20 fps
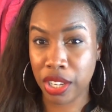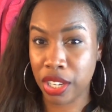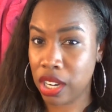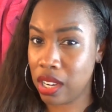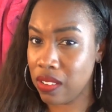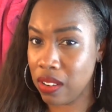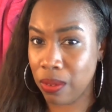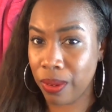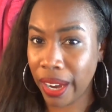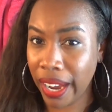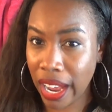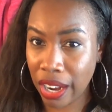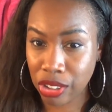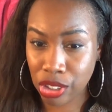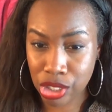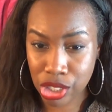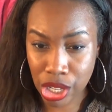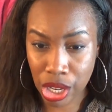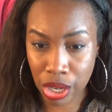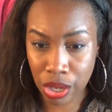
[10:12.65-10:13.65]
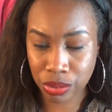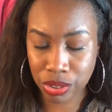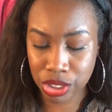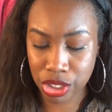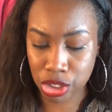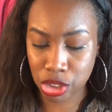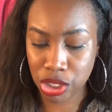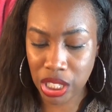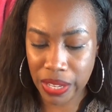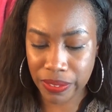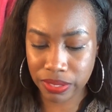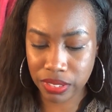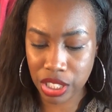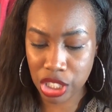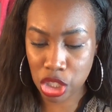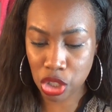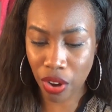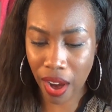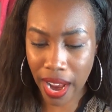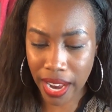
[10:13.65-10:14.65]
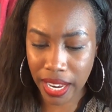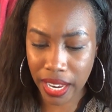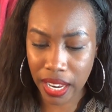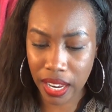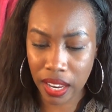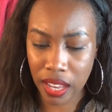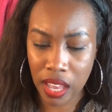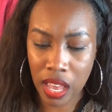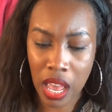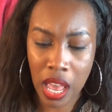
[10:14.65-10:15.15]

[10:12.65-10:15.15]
dark red undertone, you should definitely try it.